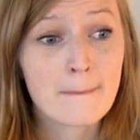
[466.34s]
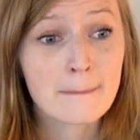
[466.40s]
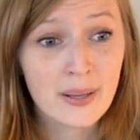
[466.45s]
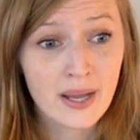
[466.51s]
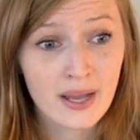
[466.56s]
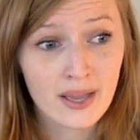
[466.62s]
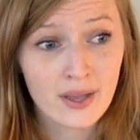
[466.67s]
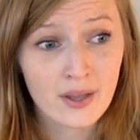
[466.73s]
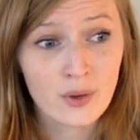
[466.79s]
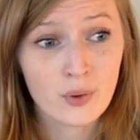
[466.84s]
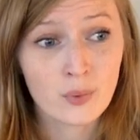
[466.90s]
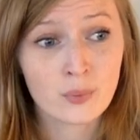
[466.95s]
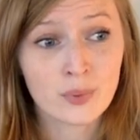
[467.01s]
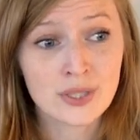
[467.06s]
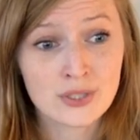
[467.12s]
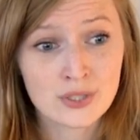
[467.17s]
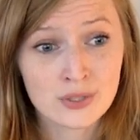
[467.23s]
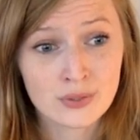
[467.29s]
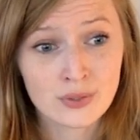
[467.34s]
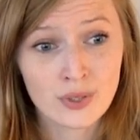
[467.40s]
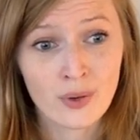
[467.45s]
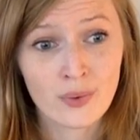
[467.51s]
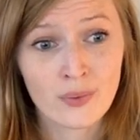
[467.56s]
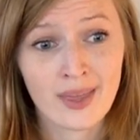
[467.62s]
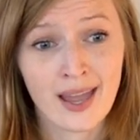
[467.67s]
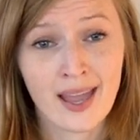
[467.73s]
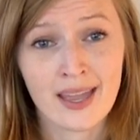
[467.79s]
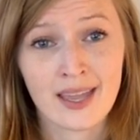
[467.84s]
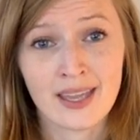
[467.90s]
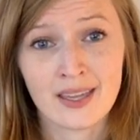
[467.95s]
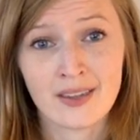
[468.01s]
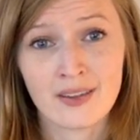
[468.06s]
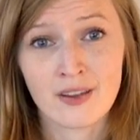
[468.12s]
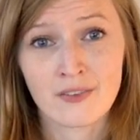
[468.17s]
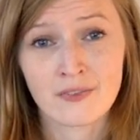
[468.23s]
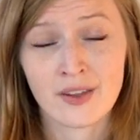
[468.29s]
but we do know that
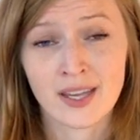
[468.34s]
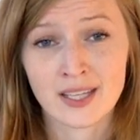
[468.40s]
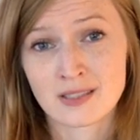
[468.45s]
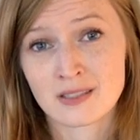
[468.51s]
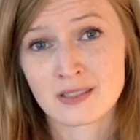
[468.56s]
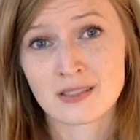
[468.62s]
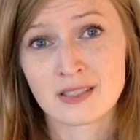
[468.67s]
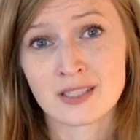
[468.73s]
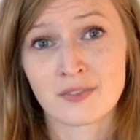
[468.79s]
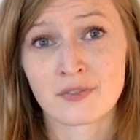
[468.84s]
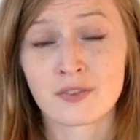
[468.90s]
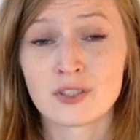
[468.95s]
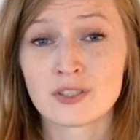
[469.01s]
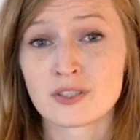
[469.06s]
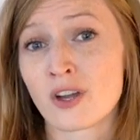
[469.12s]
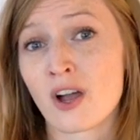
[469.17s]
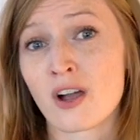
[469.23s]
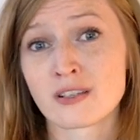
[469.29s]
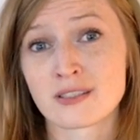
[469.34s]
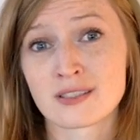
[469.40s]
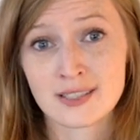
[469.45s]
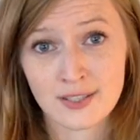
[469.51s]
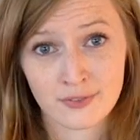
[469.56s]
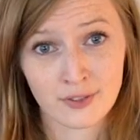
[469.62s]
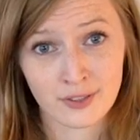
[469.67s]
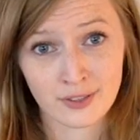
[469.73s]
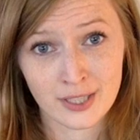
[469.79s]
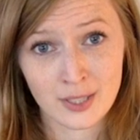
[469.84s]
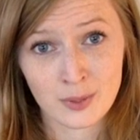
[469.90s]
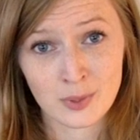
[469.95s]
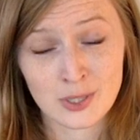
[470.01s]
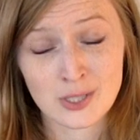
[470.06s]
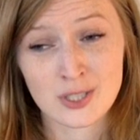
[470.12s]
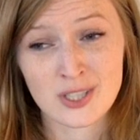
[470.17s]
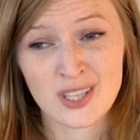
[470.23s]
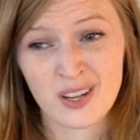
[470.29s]
it affects different dogs differently,
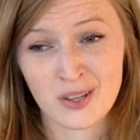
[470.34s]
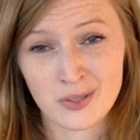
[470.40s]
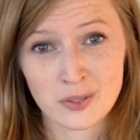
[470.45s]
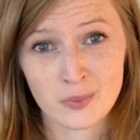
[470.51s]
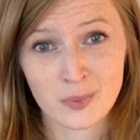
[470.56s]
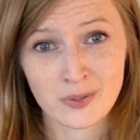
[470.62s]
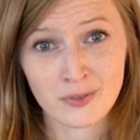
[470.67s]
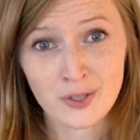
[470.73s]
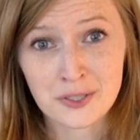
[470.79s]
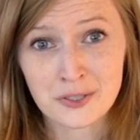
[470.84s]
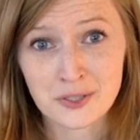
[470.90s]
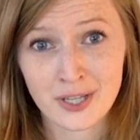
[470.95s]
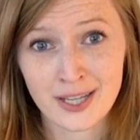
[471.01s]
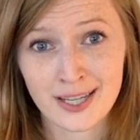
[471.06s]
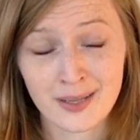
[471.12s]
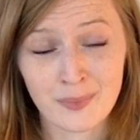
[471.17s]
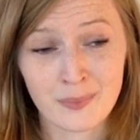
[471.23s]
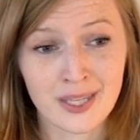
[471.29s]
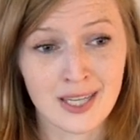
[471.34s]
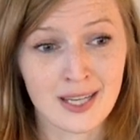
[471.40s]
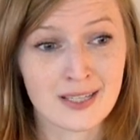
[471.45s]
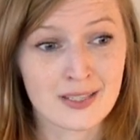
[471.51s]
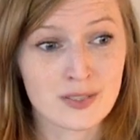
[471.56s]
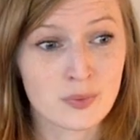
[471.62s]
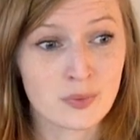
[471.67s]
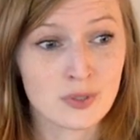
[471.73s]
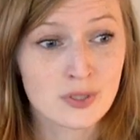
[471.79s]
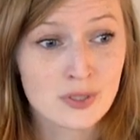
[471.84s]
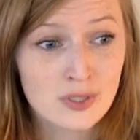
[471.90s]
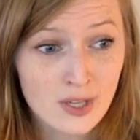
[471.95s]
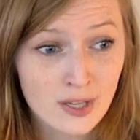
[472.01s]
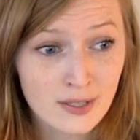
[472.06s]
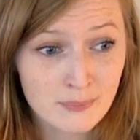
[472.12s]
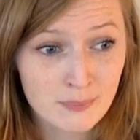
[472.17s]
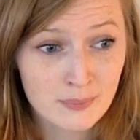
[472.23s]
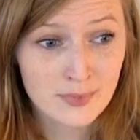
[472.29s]
which can also be frustrating because with
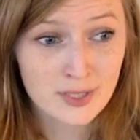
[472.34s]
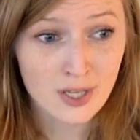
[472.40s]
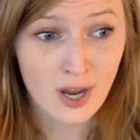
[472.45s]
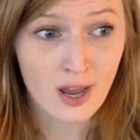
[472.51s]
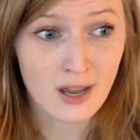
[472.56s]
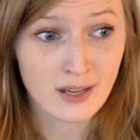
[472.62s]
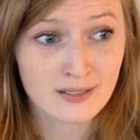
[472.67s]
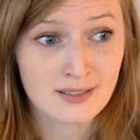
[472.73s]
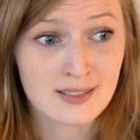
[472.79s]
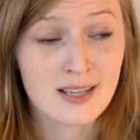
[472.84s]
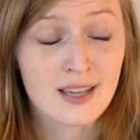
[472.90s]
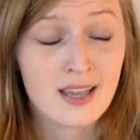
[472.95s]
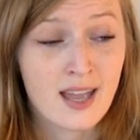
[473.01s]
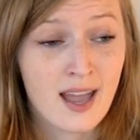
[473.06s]
some dogs,